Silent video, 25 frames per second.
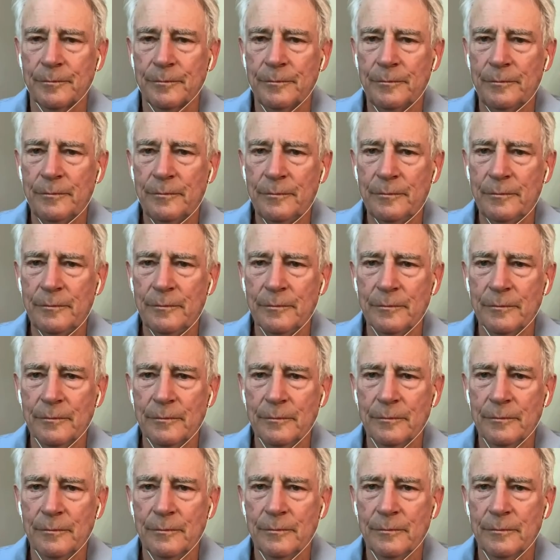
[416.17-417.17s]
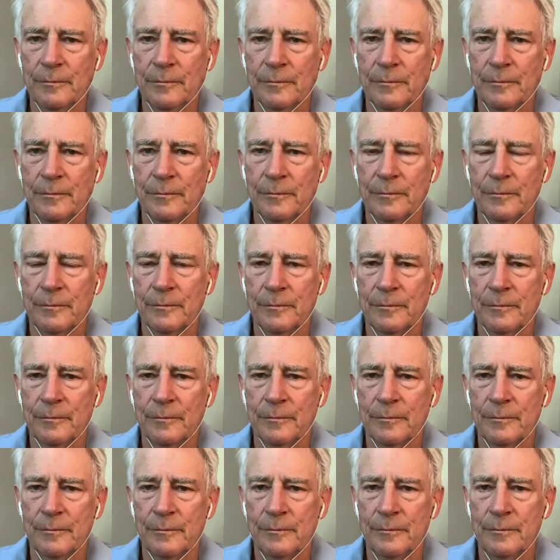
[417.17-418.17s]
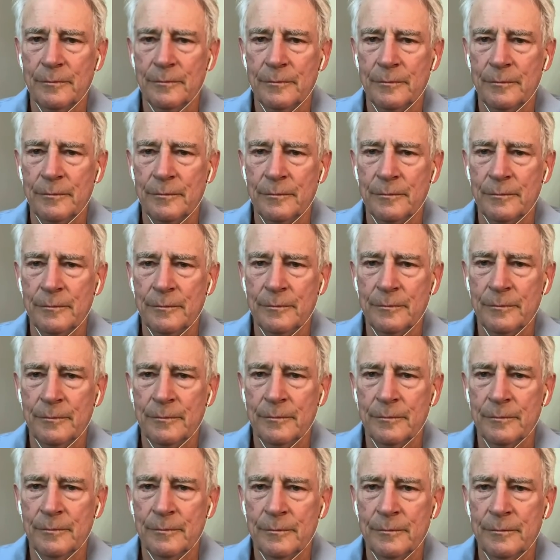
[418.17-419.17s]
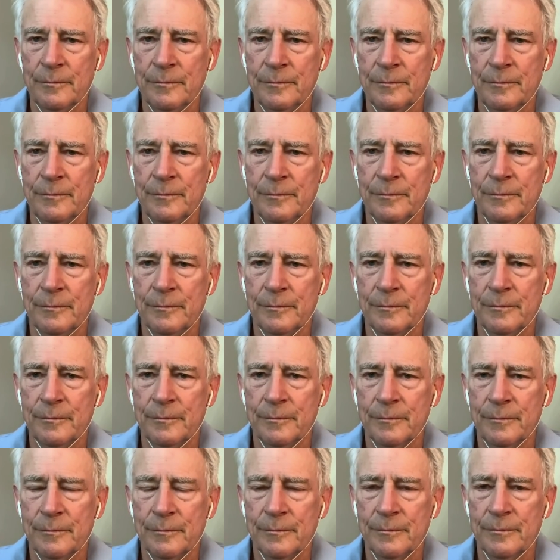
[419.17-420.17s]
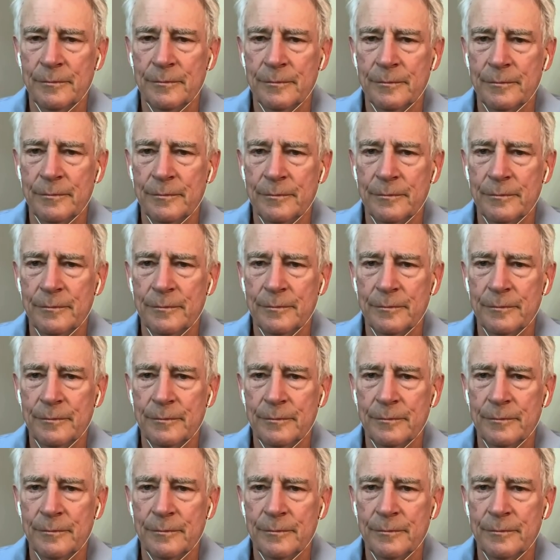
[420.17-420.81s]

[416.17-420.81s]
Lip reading: No words are spoken by the person on screen.